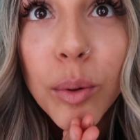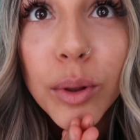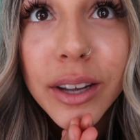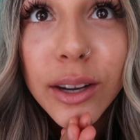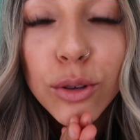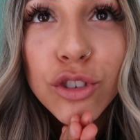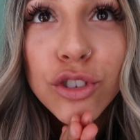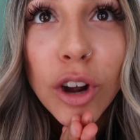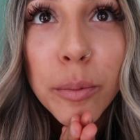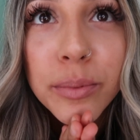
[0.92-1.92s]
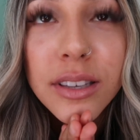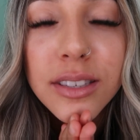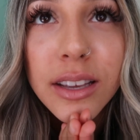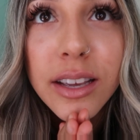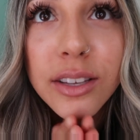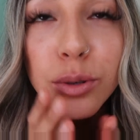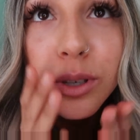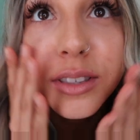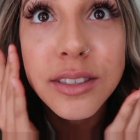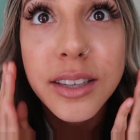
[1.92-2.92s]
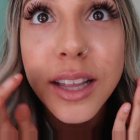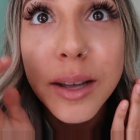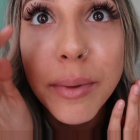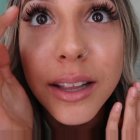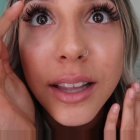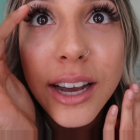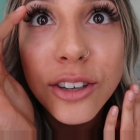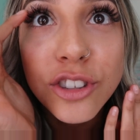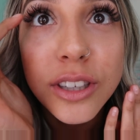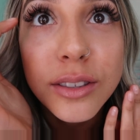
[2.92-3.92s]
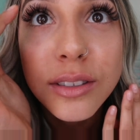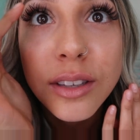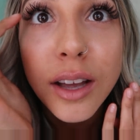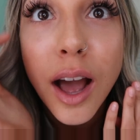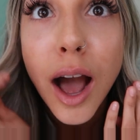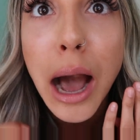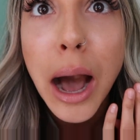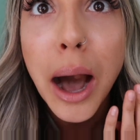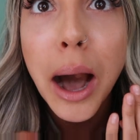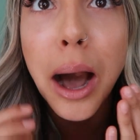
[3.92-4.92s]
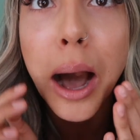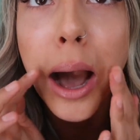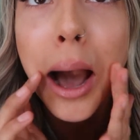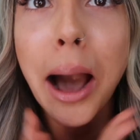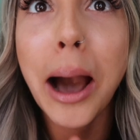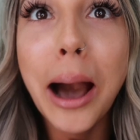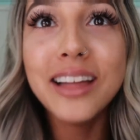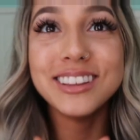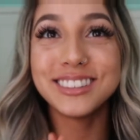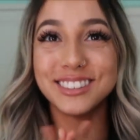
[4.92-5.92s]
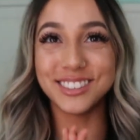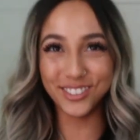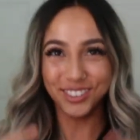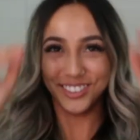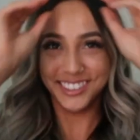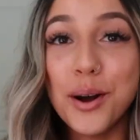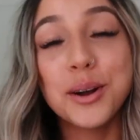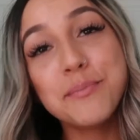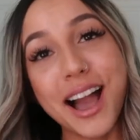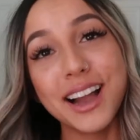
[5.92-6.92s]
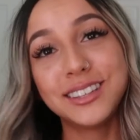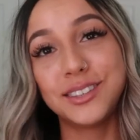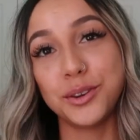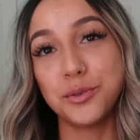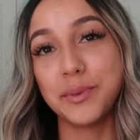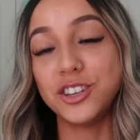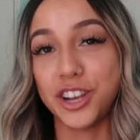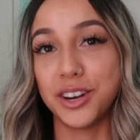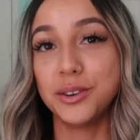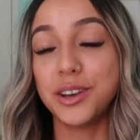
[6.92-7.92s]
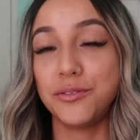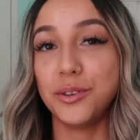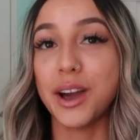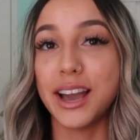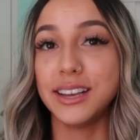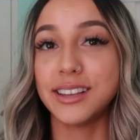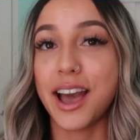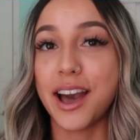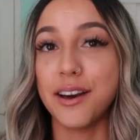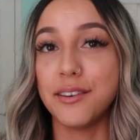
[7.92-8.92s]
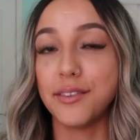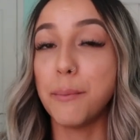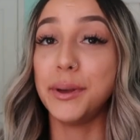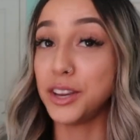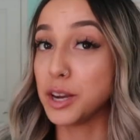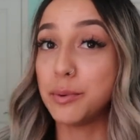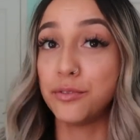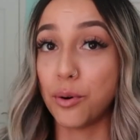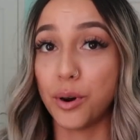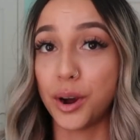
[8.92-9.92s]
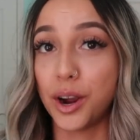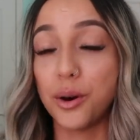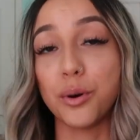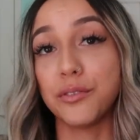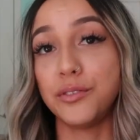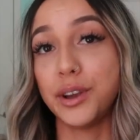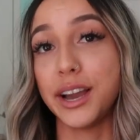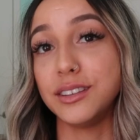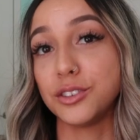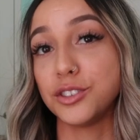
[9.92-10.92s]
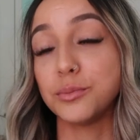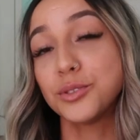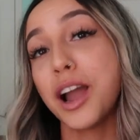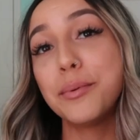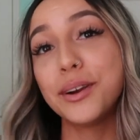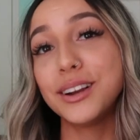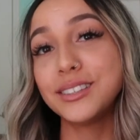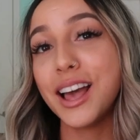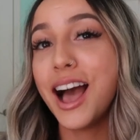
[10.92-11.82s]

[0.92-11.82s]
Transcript: look at how sharp this is. You could see like my lashes. Huh? This is so cool. Welcome back to my channel if you guys have been here before or if you guys are subscribers.